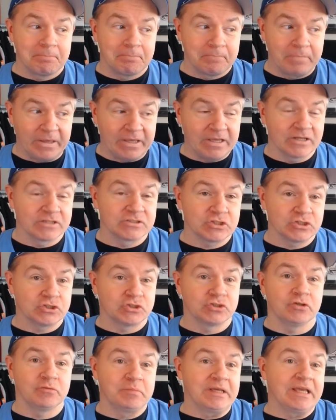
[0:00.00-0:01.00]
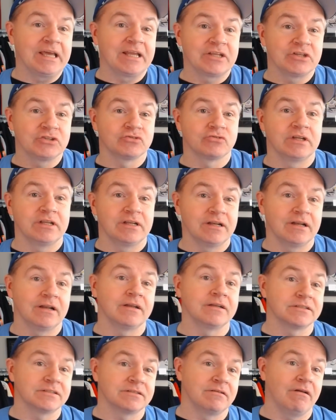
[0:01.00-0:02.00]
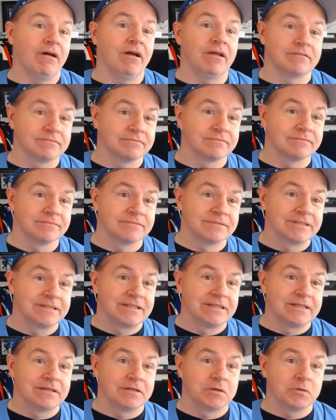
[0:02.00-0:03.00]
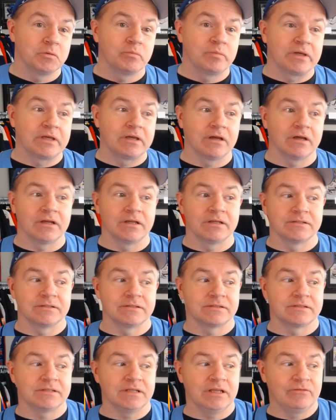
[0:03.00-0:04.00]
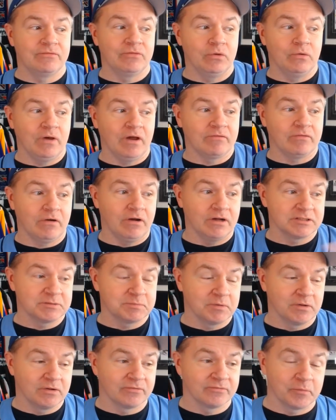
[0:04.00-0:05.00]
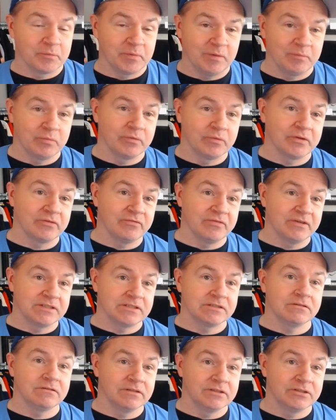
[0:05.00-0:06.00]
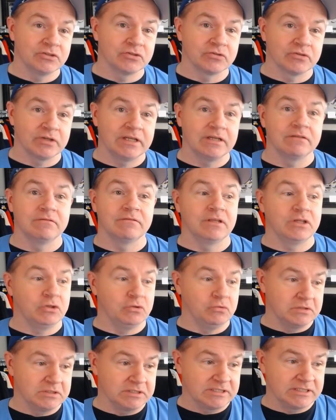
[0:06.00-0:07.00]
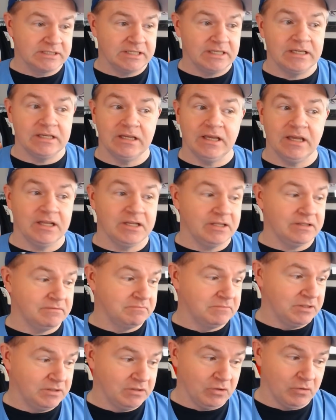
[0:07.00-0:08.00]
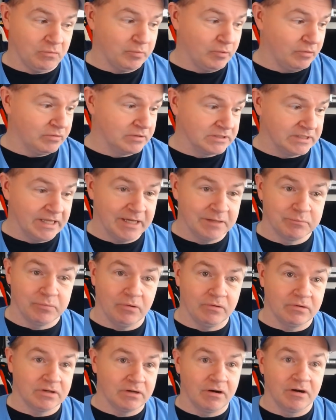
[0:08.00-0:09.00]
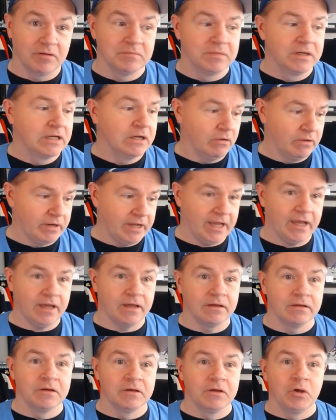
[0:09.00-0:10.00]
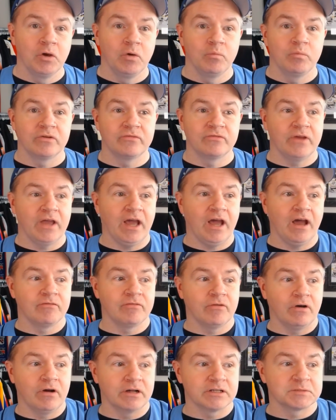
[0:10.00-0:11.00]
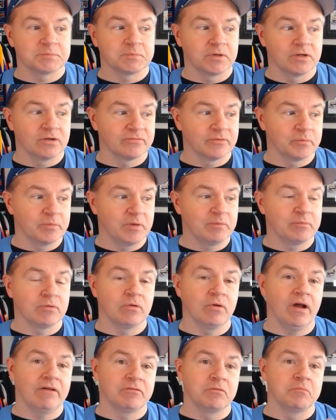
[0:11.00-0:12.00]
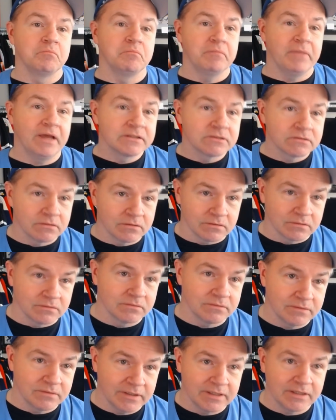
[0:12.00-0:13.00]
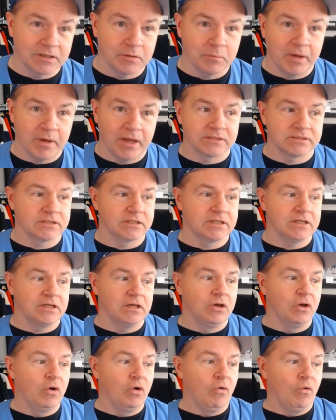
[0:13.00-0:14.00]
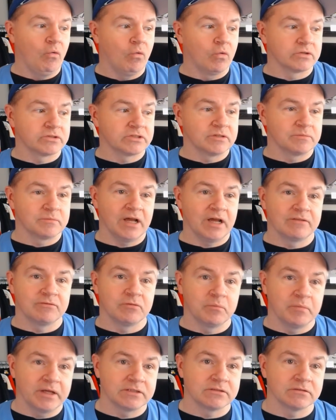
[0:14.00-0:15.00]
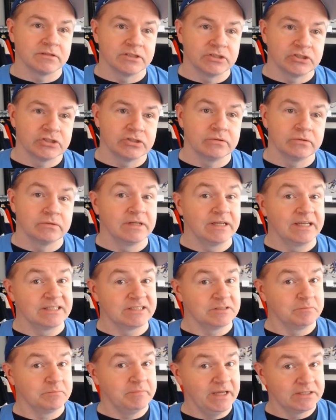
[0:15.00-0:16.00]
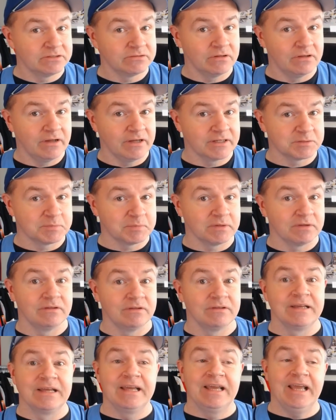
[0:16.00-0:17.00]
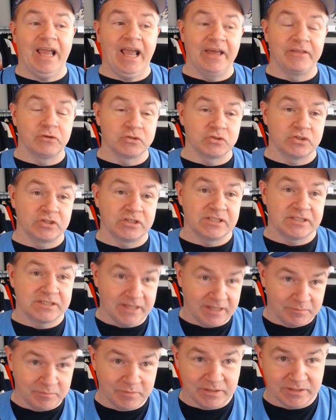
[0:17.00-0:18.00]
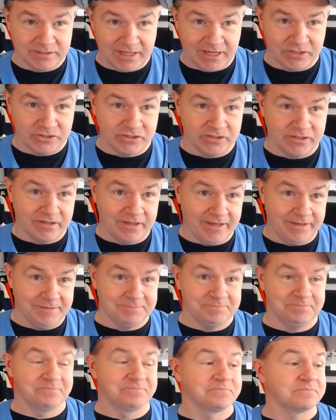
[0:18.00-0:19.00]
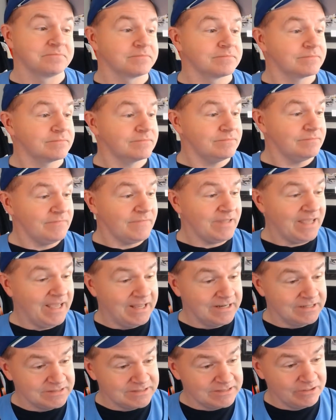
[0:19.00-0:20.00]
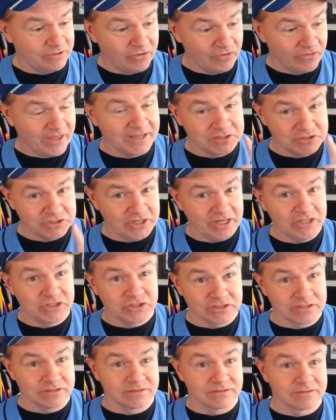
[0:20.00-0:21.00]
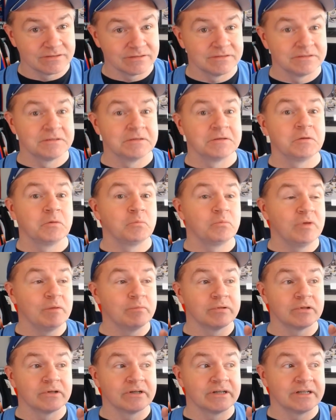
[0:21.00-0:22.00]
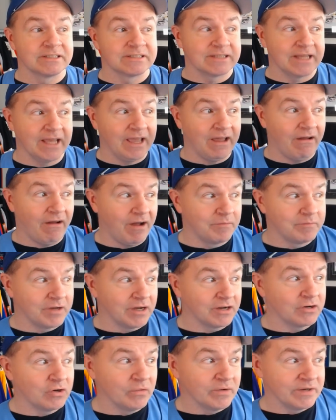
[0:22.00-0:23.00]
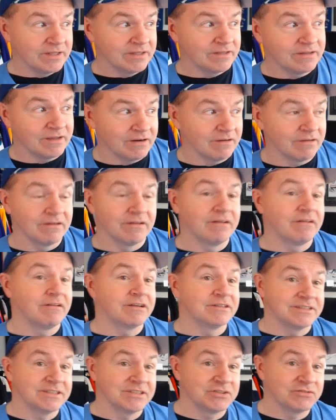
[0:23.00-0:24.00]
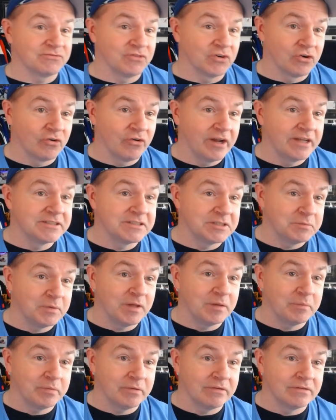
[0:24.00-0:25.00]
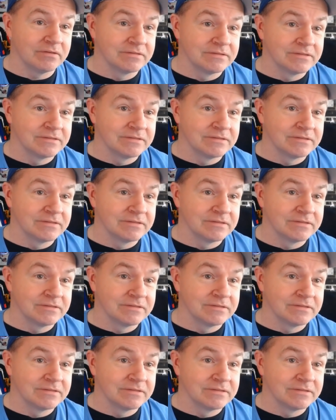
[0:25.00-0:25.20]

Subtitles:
because it should be getting treated and it's not. Because if you have a hospital for people with a physical injury that you can see, and a, you know, broken leg, broken arm, okay. But if you have a hospital for people who have a mental incapacity or some kind of a mental issue, it's a mental hospital, and there's a stigma attached to that. And until that changes, people are going to say, I'm not going in there because it's for crazy people.